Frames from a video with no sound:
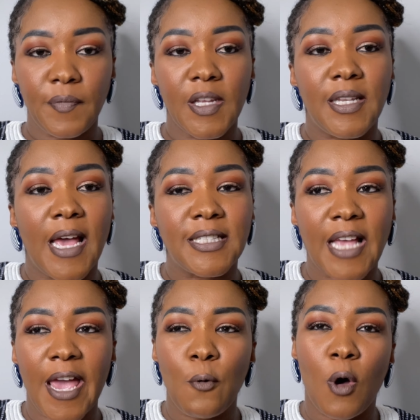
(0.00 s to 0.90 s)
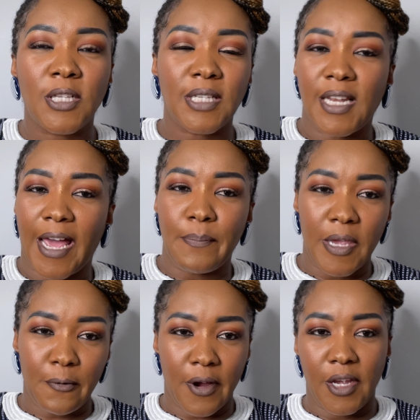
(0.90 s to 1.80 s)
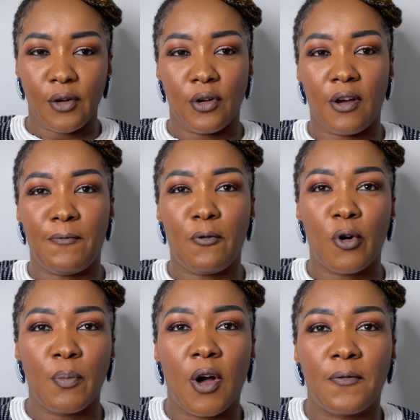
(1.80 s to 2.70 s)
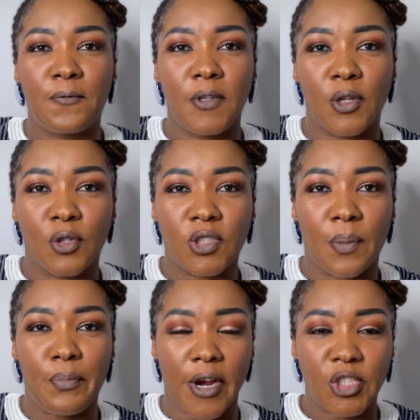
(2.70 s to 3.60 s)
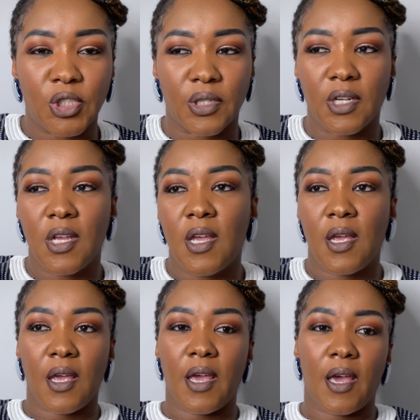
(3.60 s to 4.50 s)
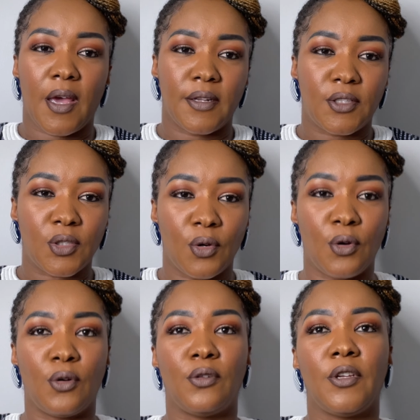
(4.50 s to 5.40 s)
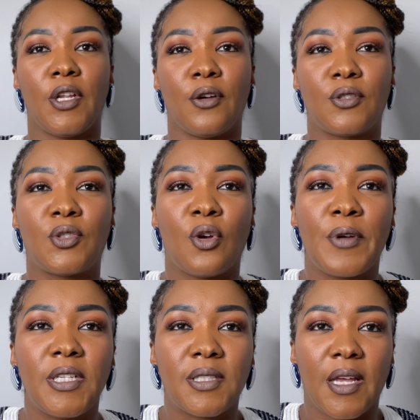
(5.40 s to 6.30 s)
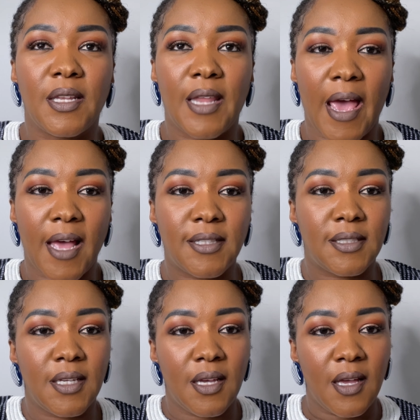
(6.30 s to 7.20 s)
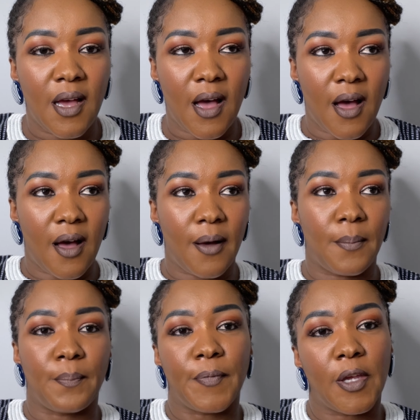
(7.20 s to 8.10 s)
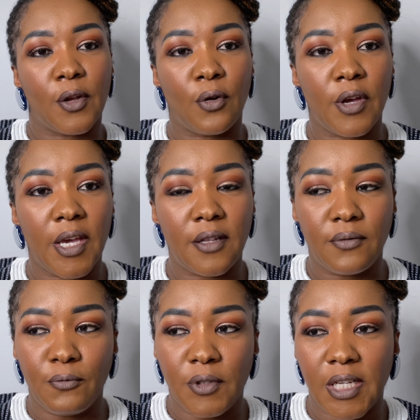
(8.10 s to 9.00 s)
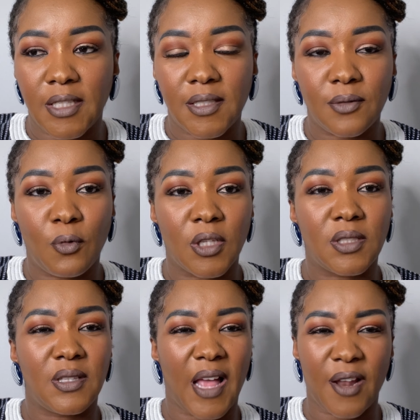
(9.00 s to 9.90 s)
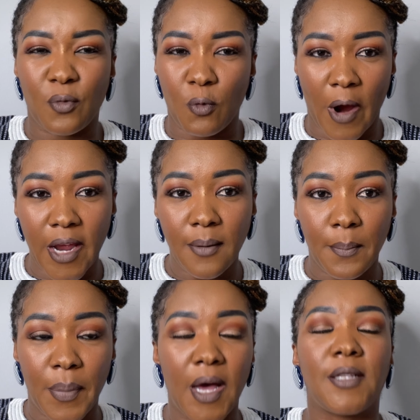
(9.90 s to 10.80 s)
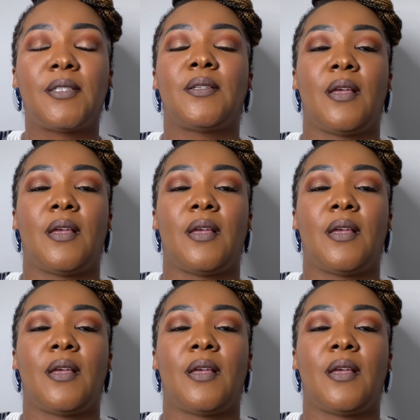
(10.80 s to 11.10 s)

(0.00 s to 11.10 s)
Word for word: that's how it was in Liberia, you know, a form of, you know, suppression. And so, you know, stories like that, um, you know, it just was not right, but